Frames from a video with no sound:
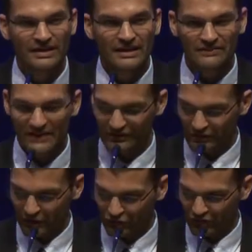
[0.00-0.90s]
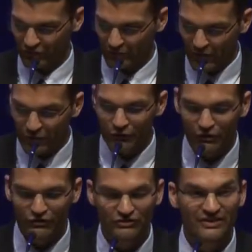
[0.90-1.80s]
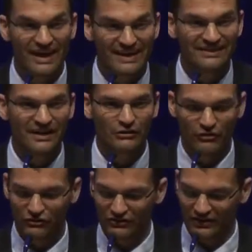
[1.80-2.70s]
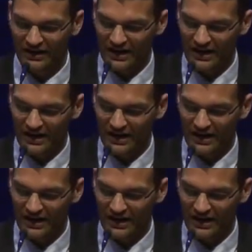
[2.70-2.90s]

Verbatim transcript: in today's culture for both Christians and non Christians.